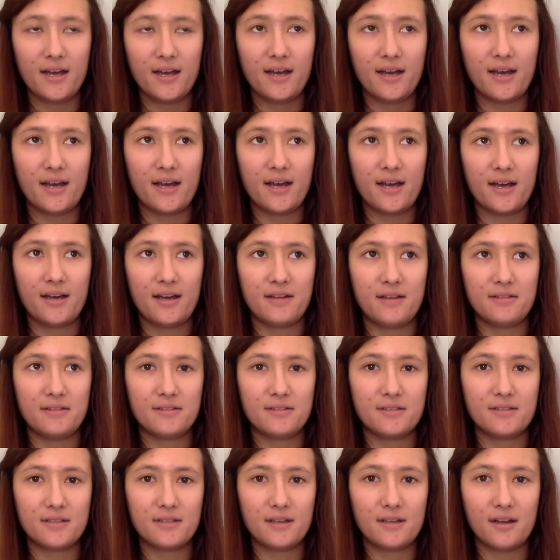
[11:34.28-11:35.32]

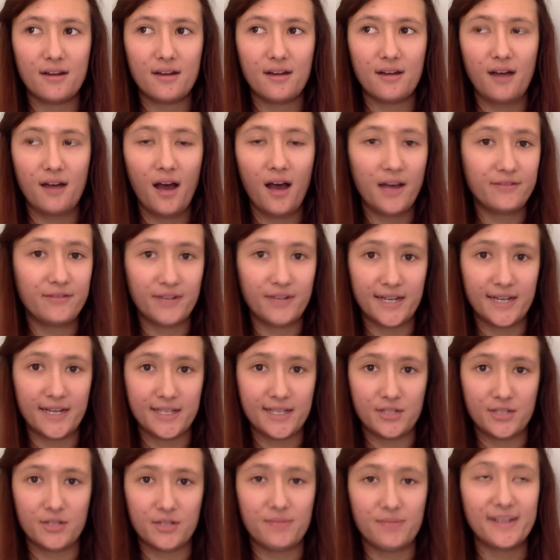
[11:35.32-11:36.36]
and I've really
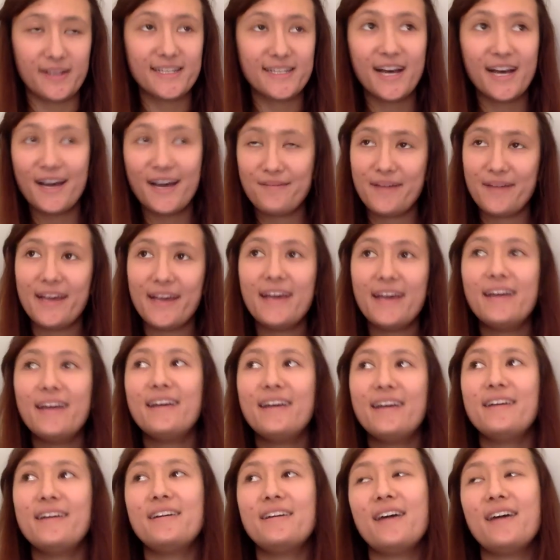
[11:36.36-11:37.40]
enjoyed my time
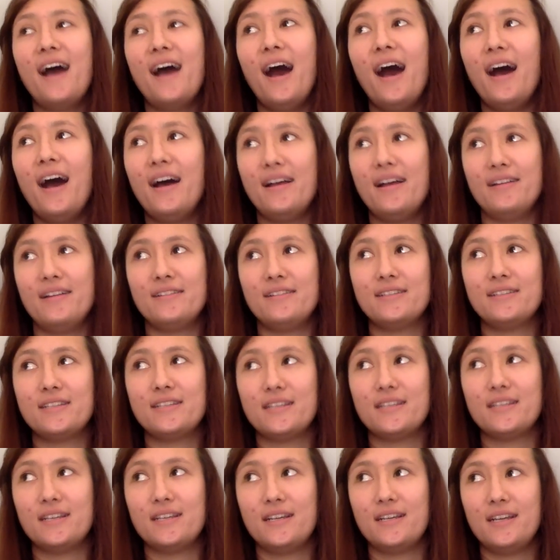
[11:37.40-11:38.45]
here.
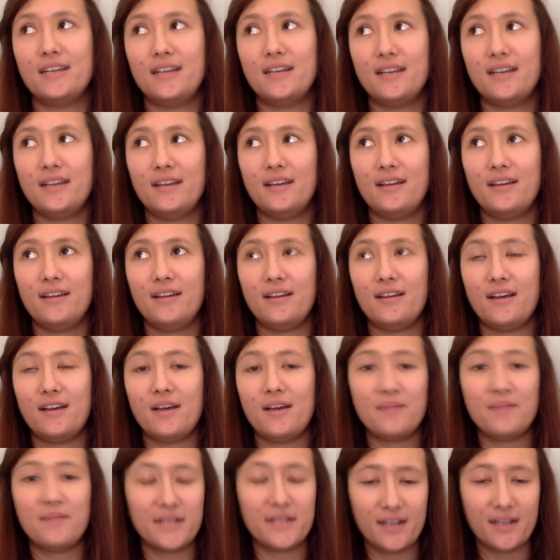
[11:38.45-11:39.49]
And
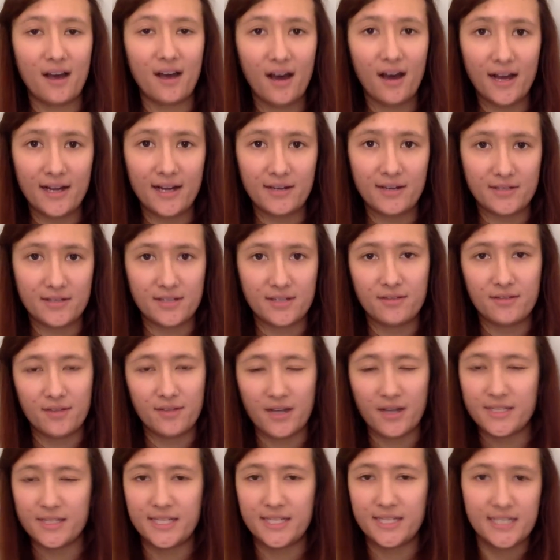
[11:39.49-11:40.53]
I mean, I looked at
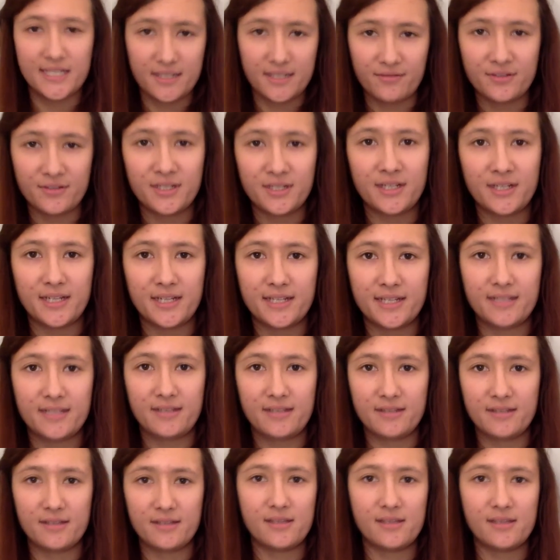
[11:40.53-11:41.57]
13 different unis
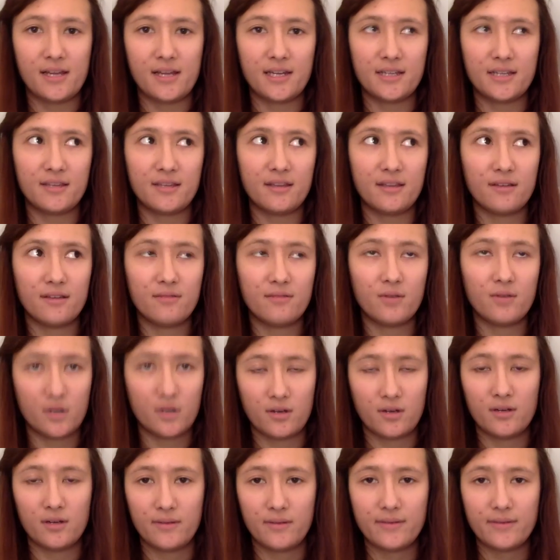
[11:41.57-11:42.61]
and decided that Royal
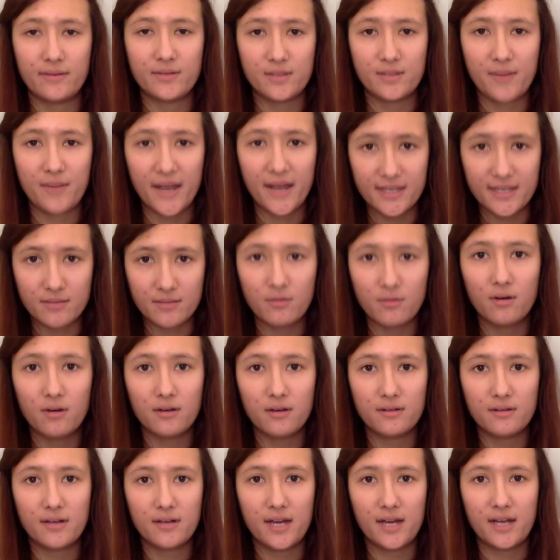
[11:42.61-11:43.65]
Holloway was the best
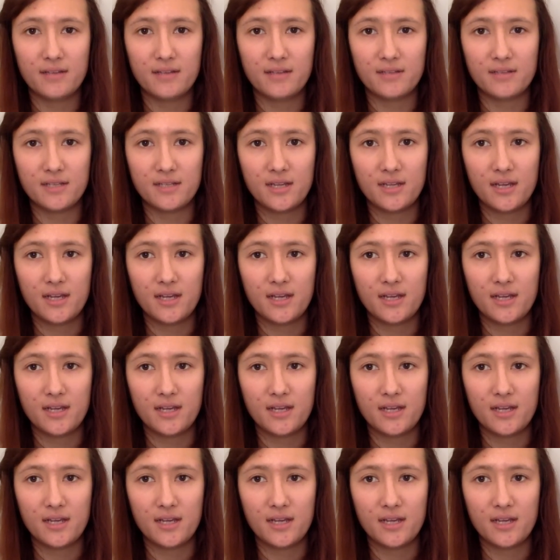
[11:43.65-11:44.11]
one. And